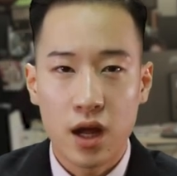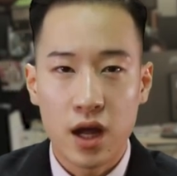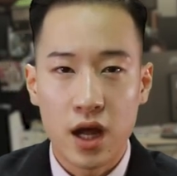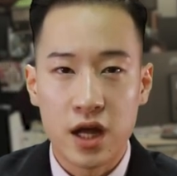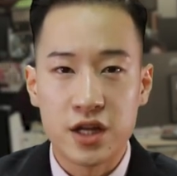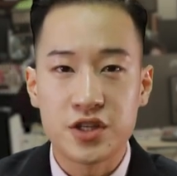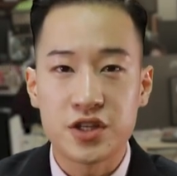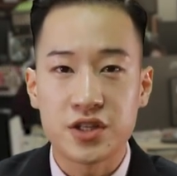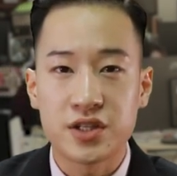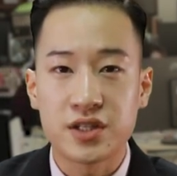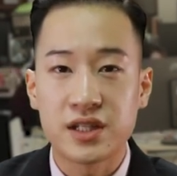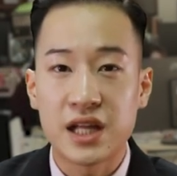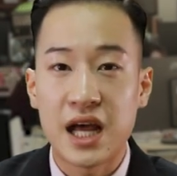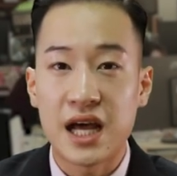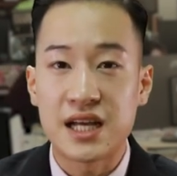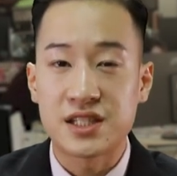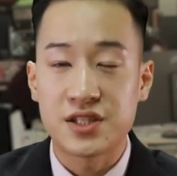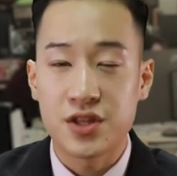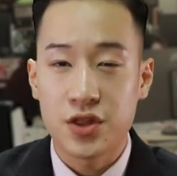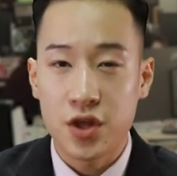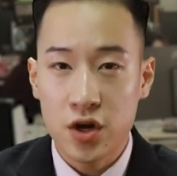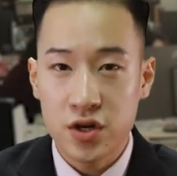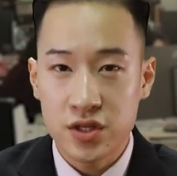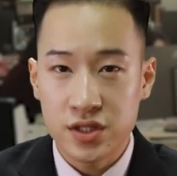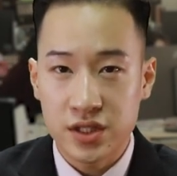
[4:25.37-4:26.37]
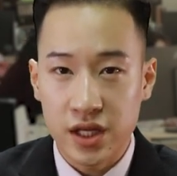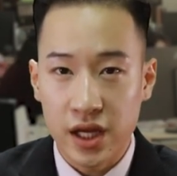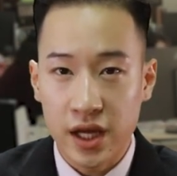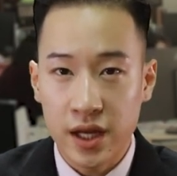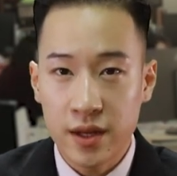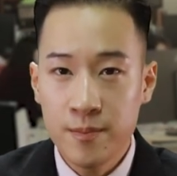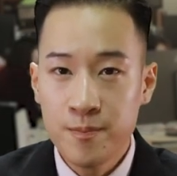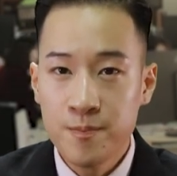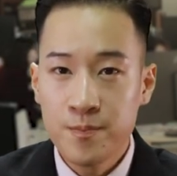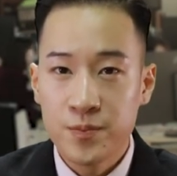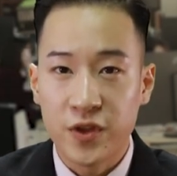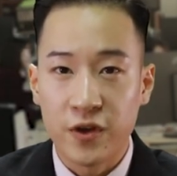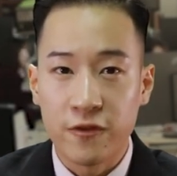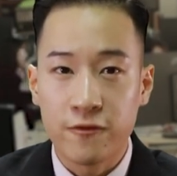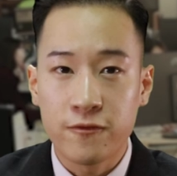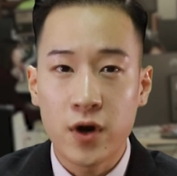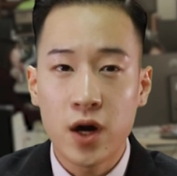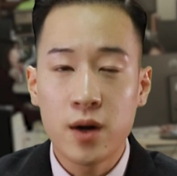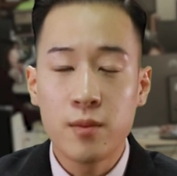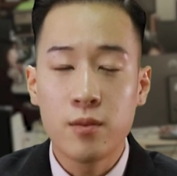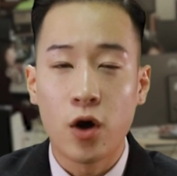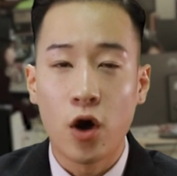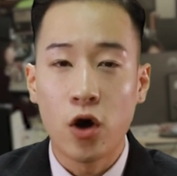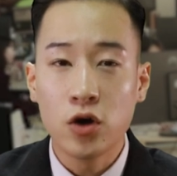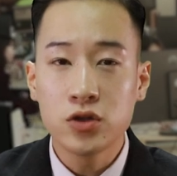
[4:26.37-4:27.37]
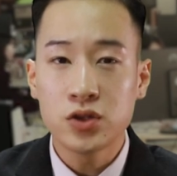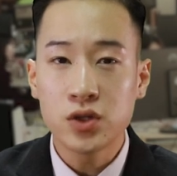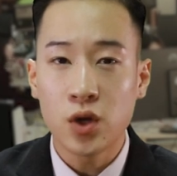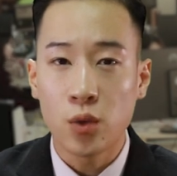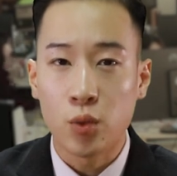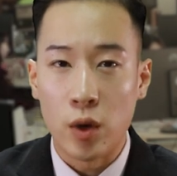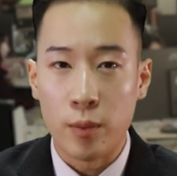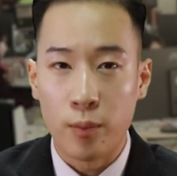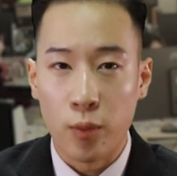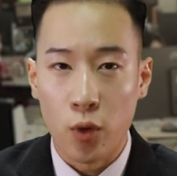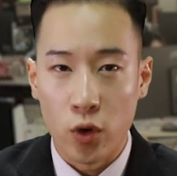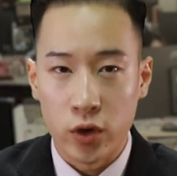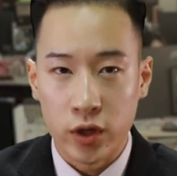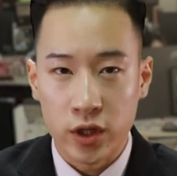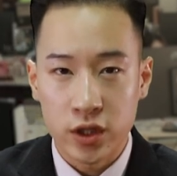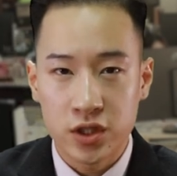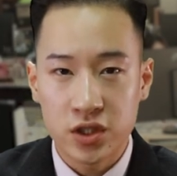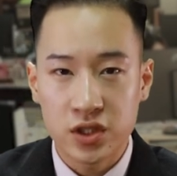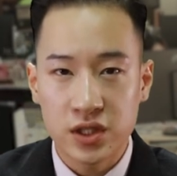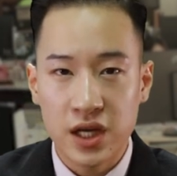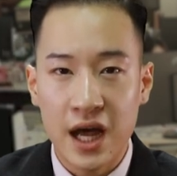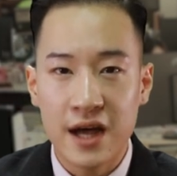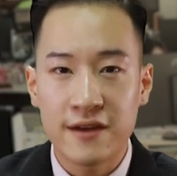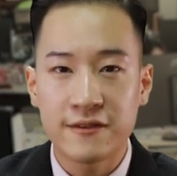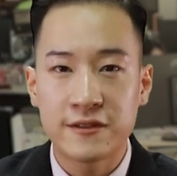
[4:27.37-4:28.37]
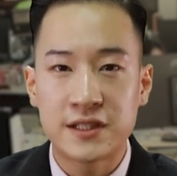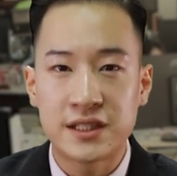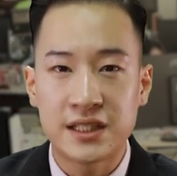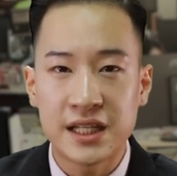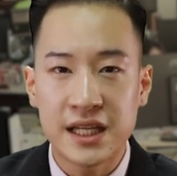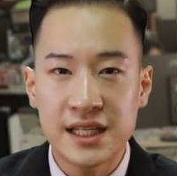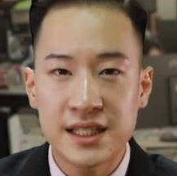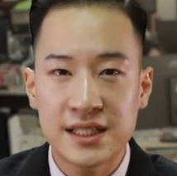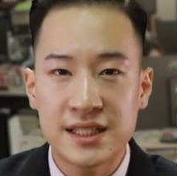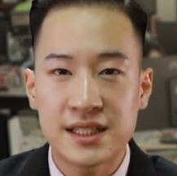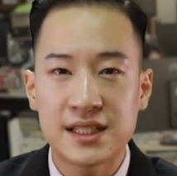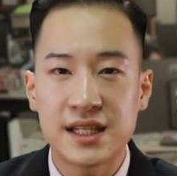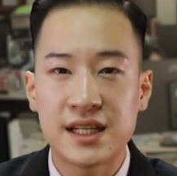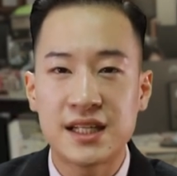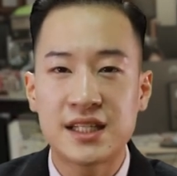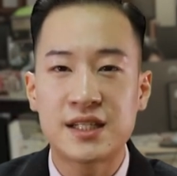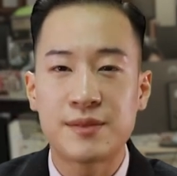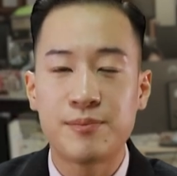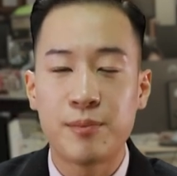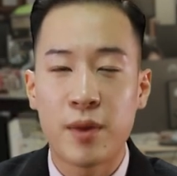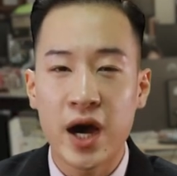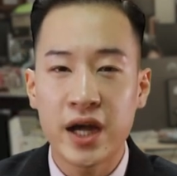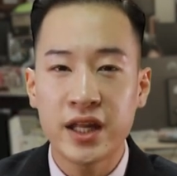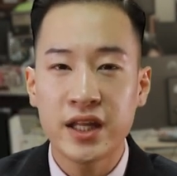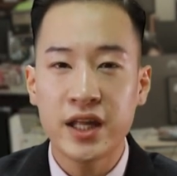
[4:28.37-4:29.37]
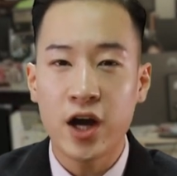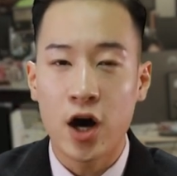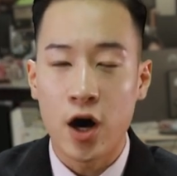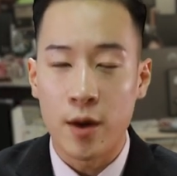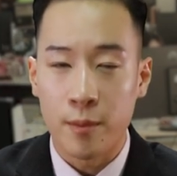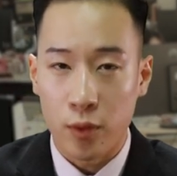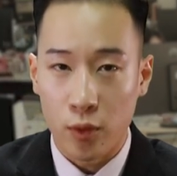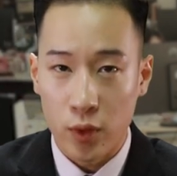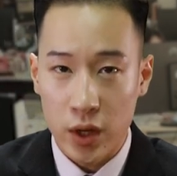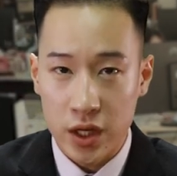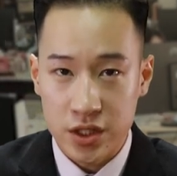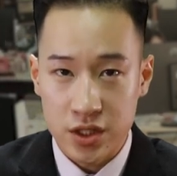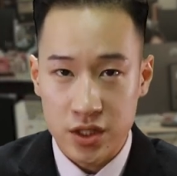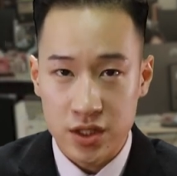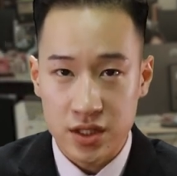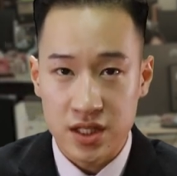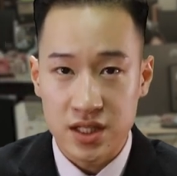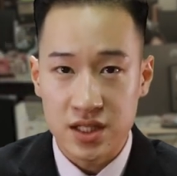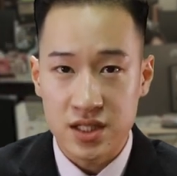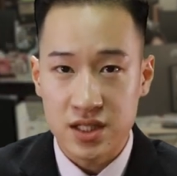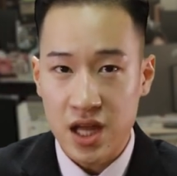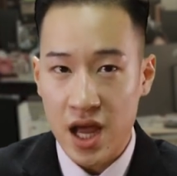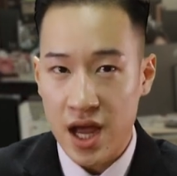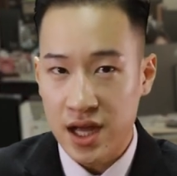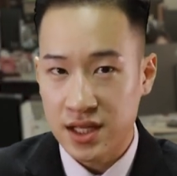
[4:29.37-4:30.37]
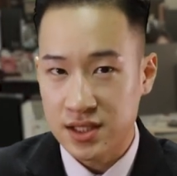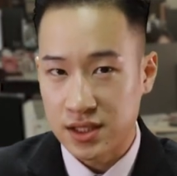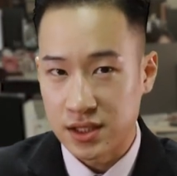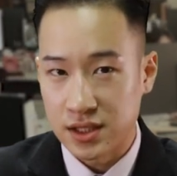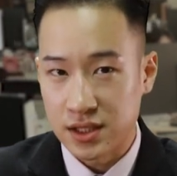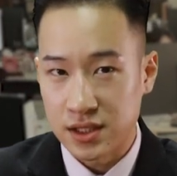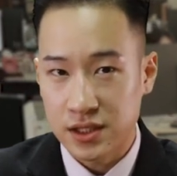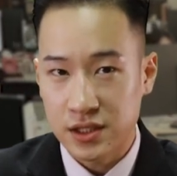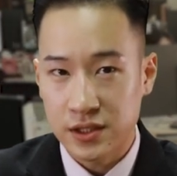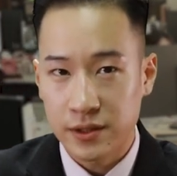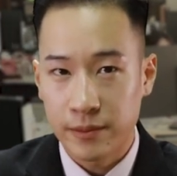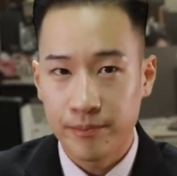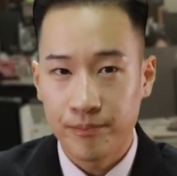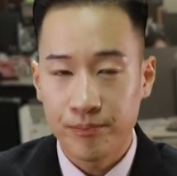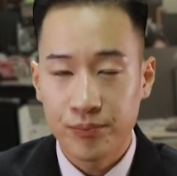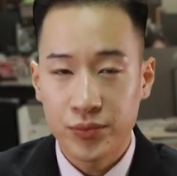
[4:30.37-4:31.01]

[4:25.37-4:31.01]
And just last Thursday, the firm also reported to have ceased its mining operations in Texas.